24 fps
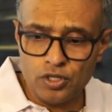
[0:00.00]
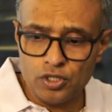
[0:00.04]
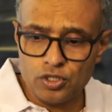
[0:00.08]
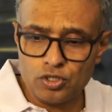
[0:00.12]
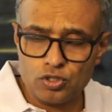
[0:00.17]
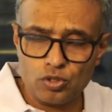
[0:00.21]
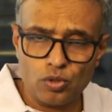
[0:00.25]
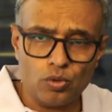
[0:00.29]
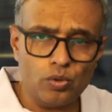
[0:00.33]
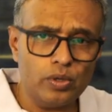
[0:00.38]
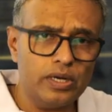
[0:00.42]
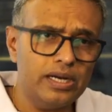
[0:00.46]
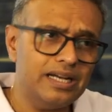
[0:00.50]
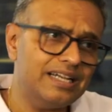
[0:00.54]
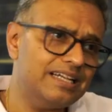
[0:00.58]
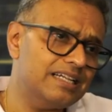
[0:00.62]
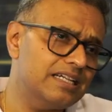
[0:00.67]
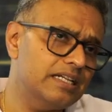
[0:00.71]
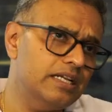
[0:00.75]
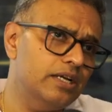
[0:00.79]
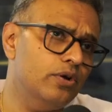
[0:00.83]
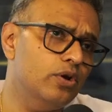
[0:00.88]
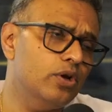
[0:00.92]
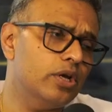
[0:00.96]
So
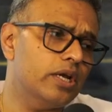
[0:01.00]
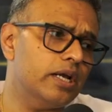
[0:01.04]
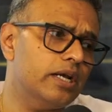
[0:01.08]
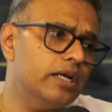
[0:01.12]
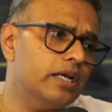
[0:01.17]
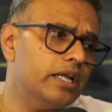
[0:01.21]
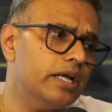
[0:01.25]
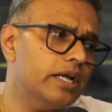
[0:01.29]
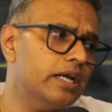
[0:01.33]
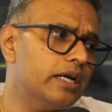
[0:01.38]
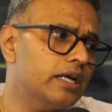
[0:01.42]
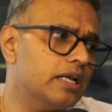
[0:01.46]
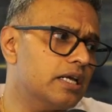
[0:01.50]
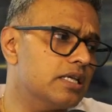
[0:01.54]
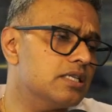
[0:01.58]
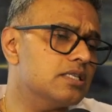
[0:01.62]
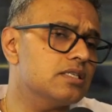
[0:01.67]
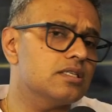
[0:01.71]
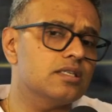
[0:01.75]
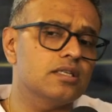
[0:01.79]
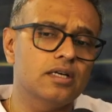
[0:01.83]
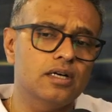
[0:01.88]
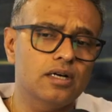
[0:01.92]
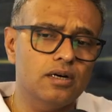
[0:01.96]
you can take it
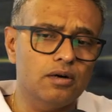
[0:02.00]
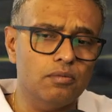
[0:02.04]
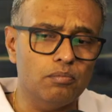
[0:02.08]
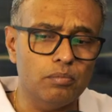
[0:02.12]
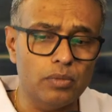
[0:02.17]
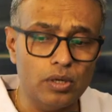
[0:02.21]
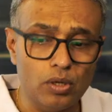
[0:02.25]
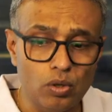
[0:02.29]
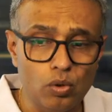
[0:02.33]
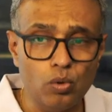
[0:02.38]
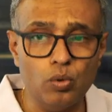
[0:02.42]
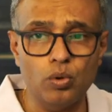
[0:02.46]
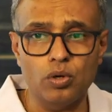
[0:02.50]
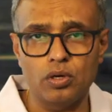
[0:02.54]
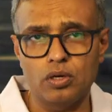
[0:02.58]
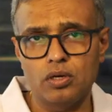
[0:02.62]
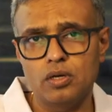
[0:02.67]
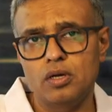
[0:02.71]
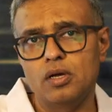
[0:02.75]
as a balloon,